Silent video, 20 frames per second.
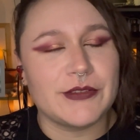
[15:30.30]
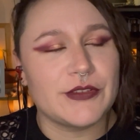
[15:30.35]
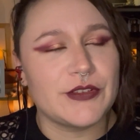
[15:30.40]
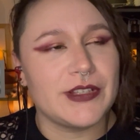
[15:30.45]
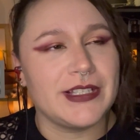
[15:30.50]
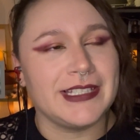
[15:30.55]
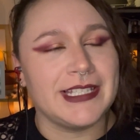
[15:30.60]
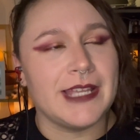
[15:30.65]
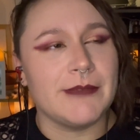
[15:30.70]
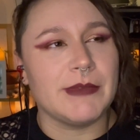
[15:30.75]

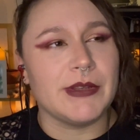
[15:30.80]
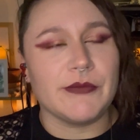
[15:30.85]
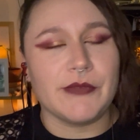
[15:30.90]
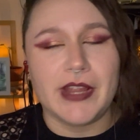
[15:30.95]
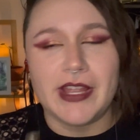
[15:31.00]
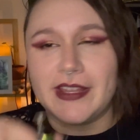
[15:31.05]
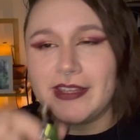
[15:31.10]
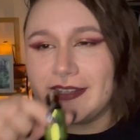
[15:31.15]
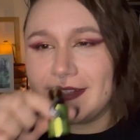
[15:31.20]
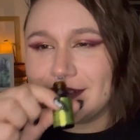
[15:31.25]
lemon
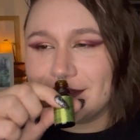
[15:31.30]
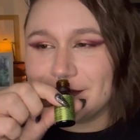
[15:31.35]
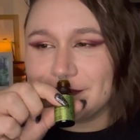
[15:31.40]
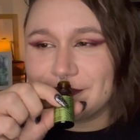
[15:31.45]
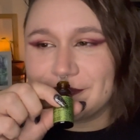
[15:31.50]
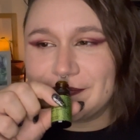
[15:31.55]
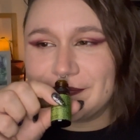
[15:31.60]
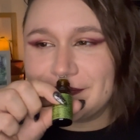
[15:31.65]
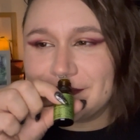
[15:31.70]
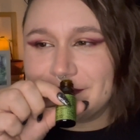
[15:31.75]
rind.
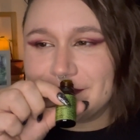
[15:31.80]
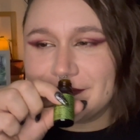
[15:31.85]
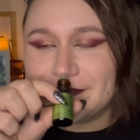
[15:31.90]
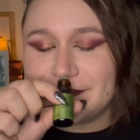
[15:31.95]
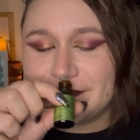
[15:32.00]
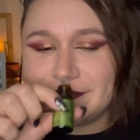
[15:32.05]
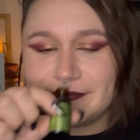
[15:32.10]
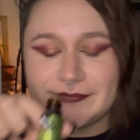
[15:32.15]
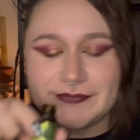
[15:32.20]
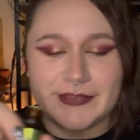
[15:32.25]

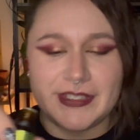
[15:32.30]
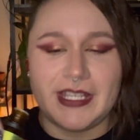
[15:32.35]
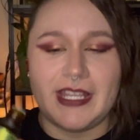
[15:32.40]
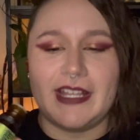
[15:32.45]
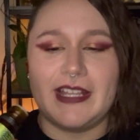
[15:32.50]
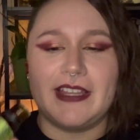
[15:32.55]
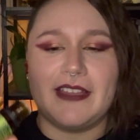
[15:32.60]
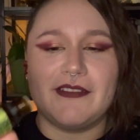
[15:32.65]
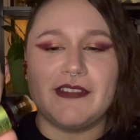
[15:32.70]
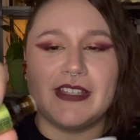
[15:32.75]
I
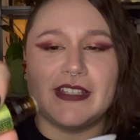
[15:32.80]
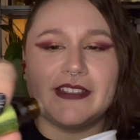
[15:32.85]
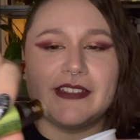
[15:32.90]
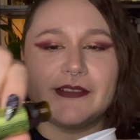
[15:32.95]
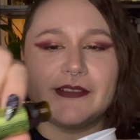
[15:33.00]
love it.